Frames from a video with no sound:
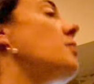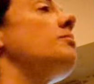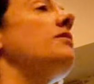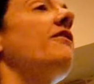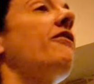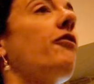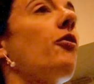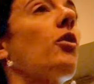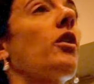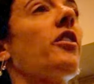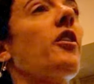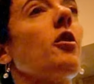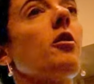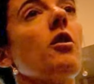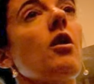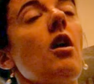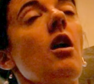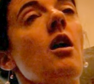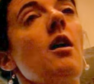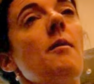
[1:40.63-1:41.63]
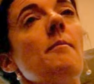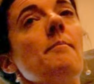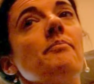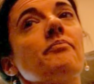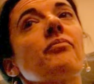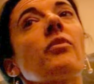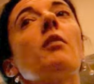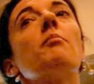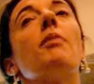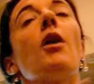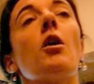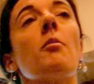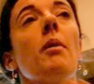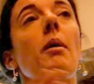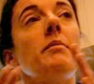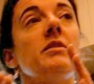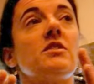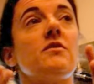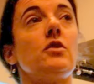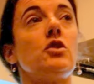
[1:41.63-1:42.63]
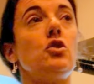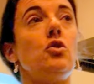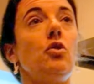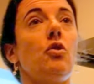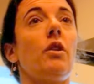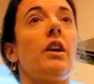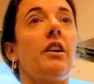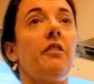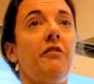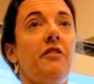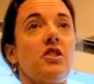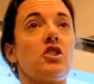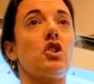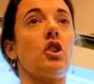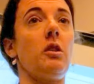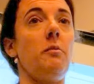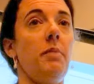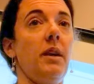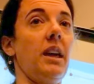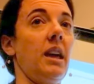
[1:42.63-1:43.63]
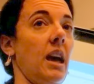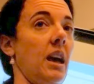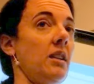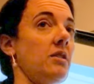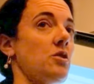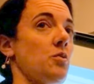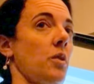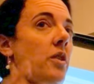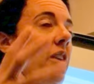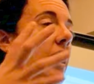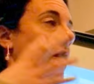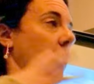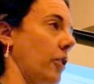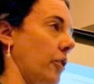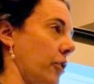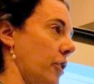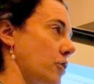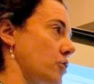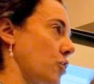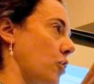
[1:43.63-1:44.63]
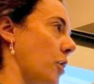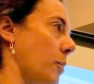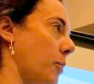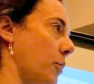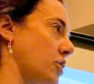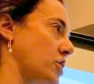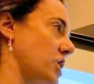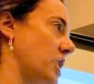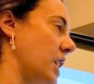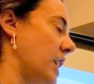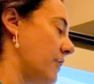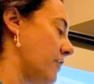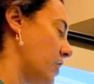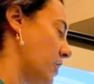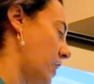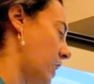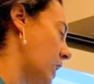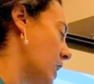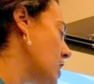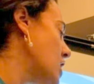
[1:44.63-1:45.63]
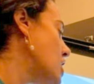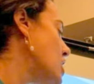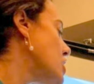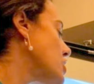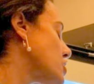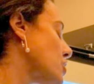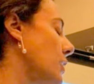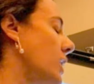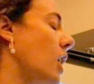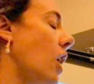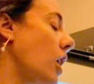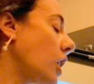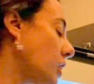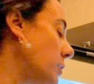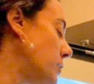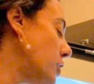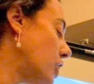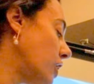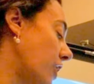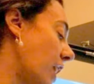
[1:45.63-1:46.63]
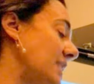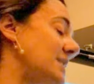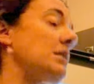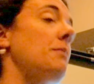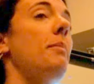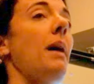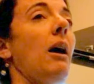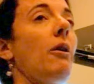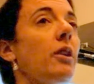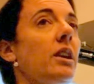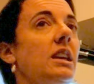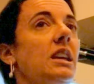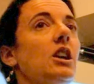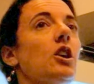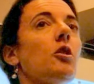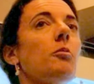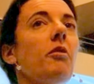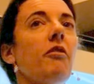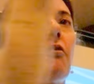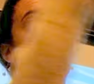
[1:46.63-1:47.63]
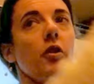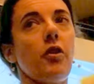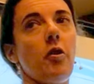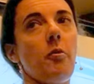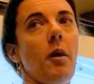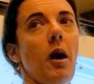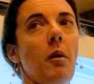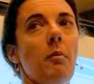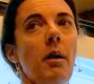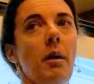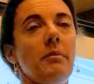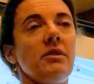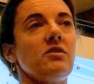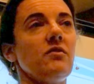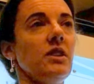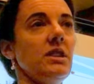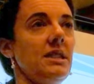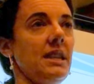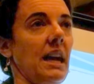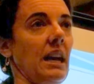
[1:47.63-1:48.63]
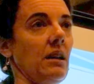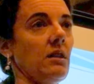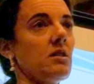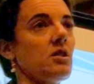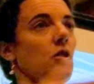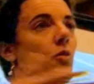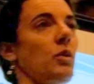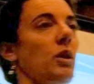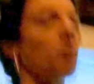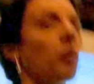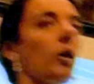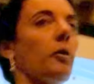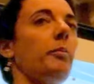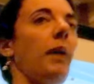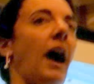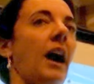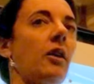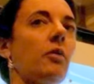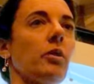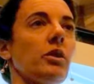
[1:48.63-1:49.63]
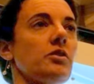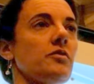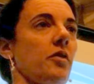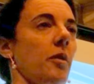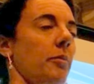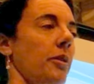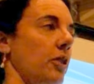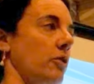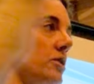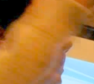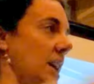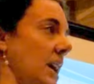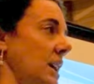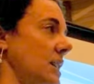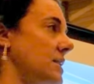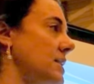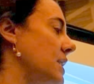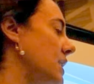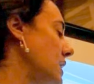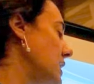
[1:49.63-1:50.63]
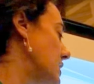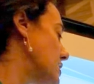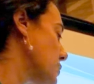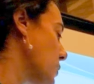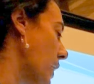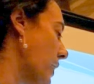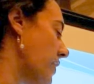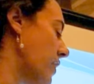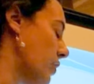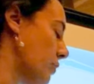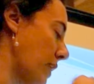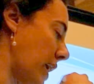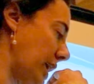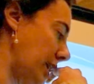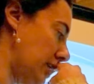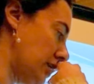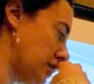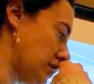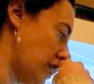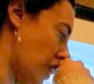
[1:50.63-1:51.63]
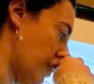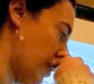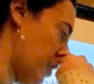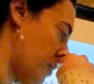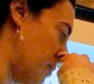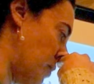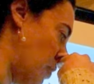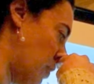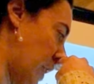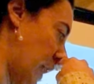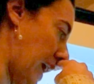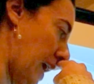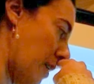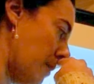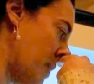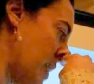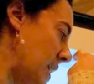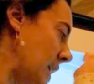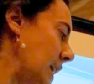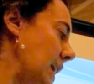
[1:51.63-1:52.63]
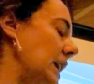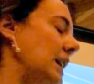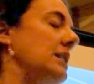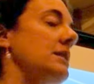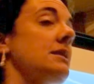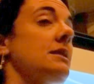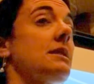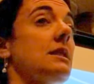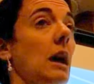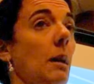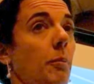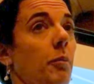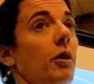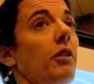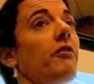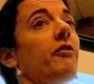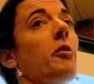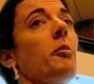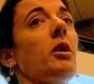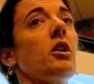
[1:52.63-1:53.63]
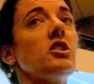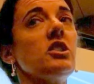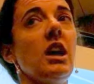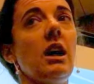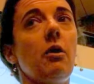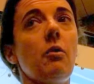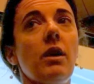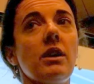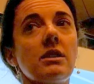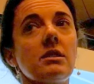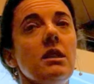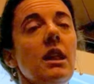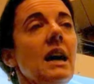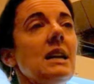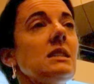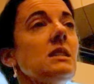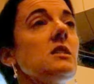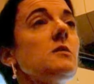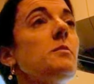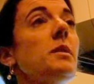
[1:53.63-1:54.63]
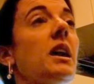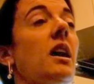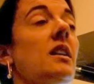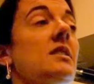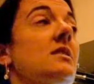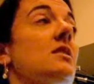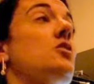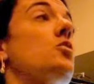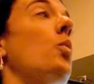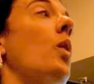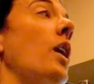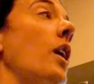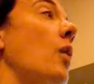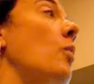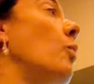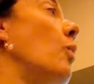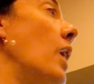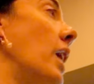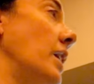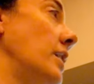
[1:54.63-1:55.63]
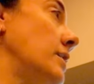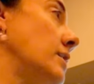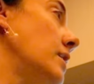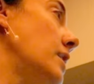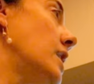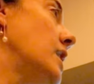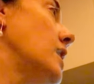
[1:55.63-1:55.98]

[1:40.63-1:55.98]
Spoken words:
Before their bar and bat mitzvah tutoring officially begins, where they learn their Torah portion and everything. So in our community, that's about a year before their bar and bat mitzvah date. So we work backwards from their date is when they're ready to start the boot camp. It is separate from our JQuest classes because it's one-on-one.